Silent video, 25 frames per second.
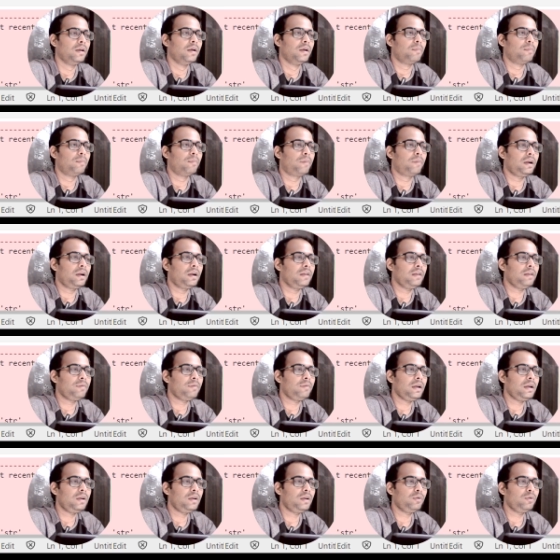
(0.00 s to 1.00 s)
But if
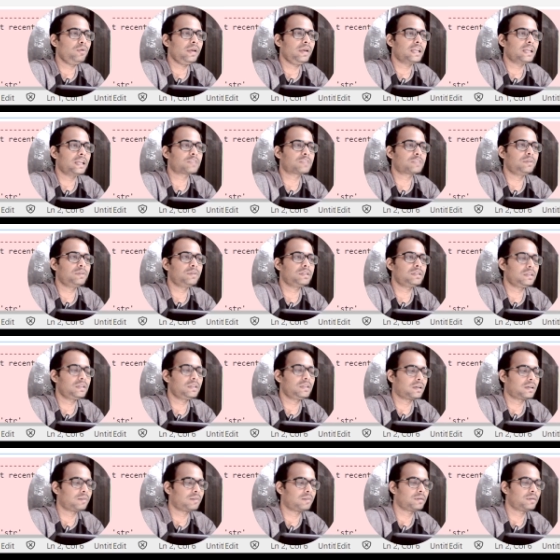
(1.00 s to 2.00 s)
I do a
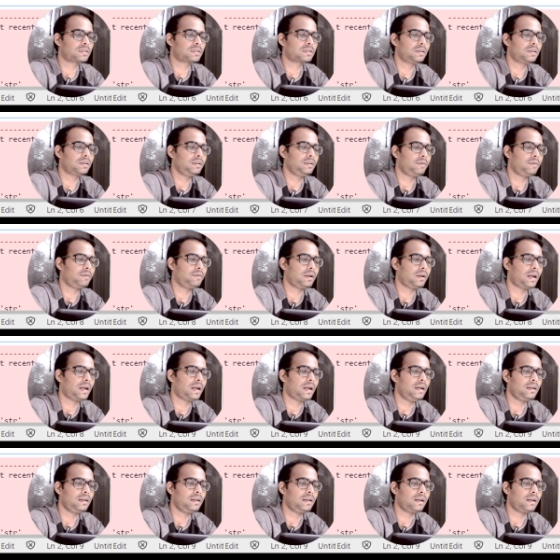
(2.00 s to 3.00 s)
explicit conversion, if I
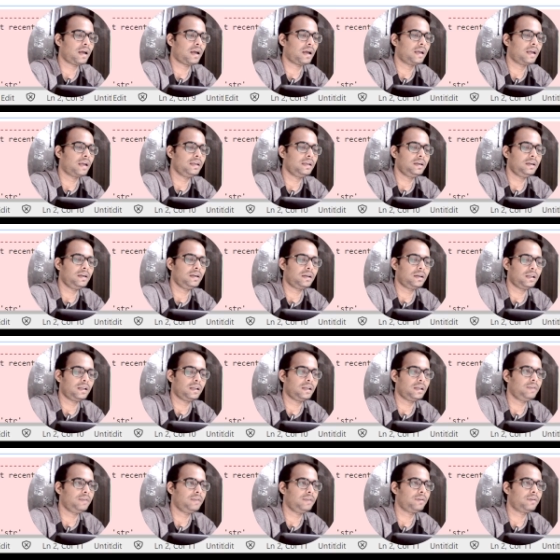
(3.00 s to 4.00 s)
write here int,
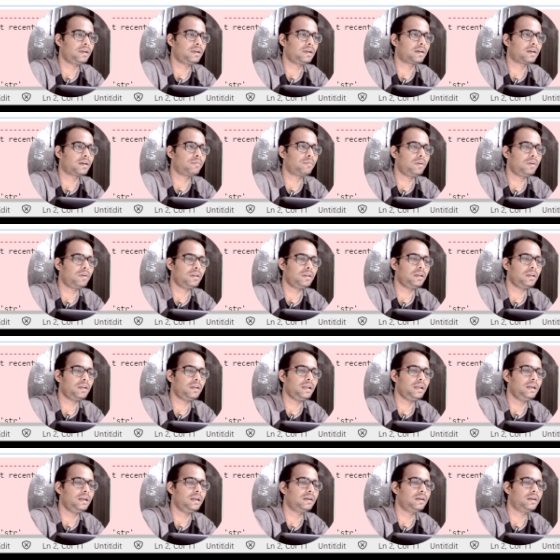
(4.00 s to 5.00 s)
if I convert
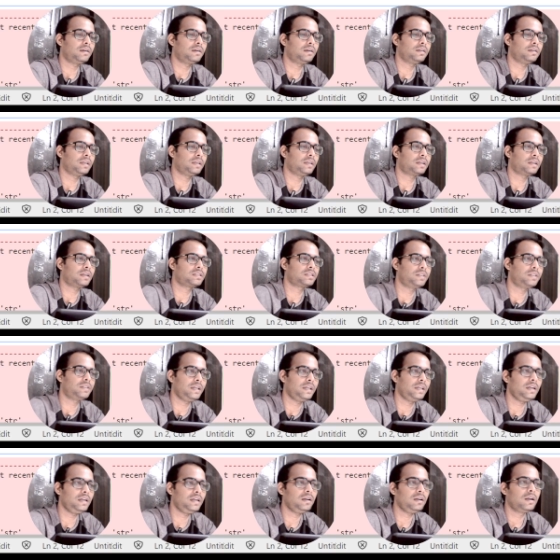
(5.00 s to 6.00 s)
that
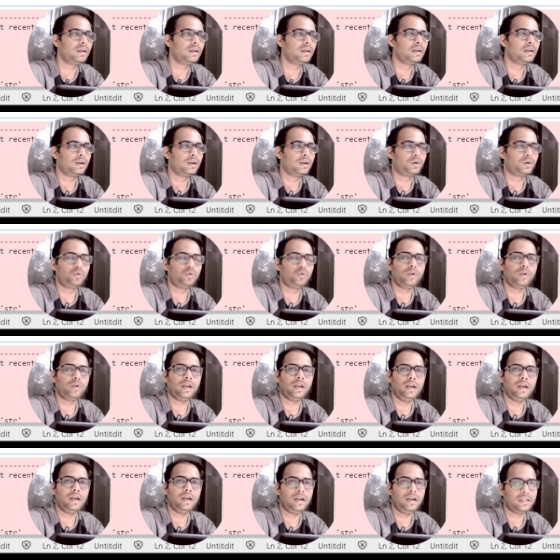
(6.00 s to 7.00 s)
string to a
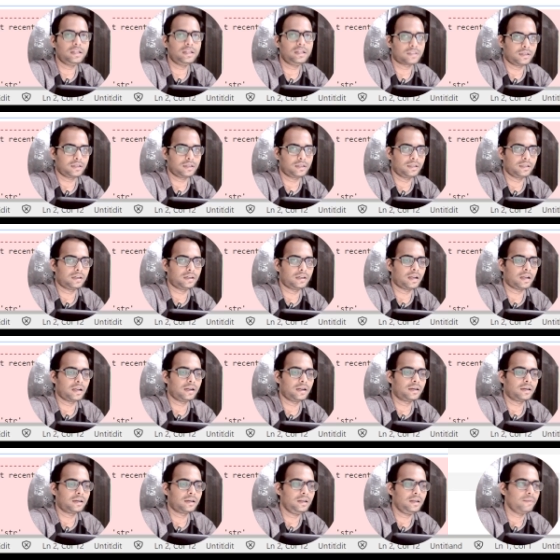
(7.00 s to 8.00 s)
integer here
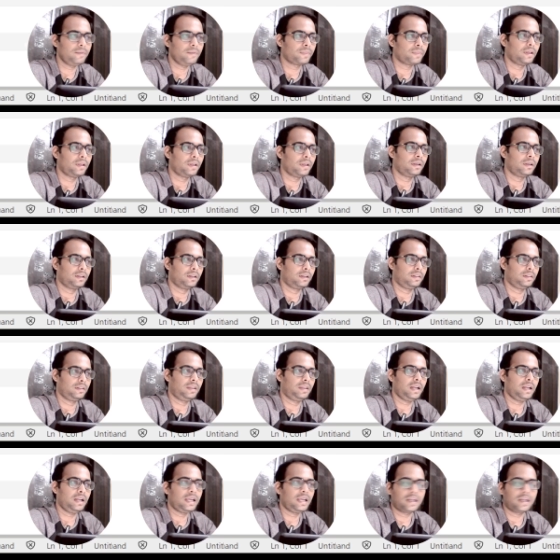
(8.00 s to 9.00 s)
directly,
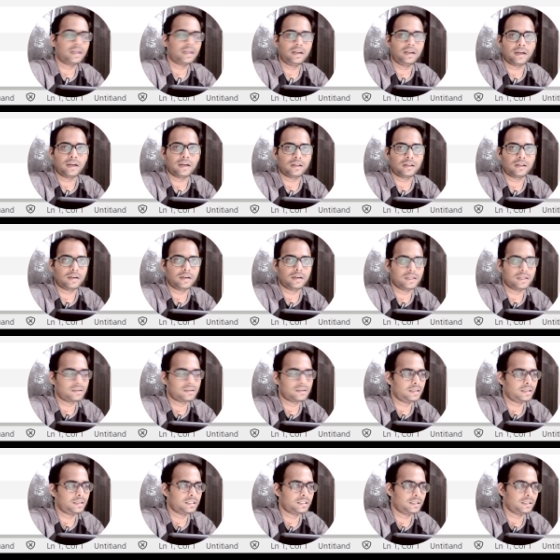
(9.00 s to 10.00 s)
then I can get the
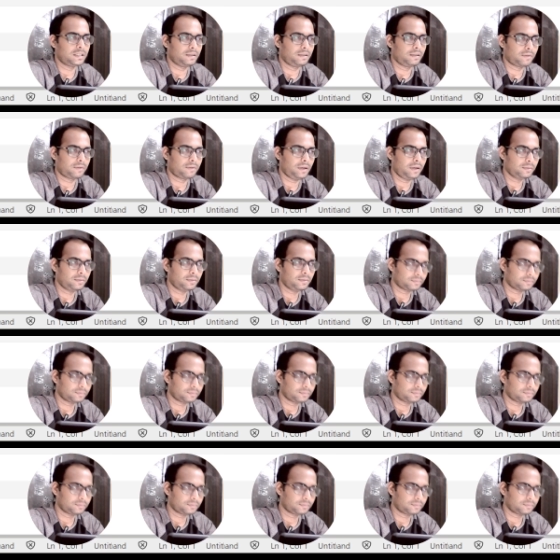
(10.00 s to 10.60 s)
result easily. Fine.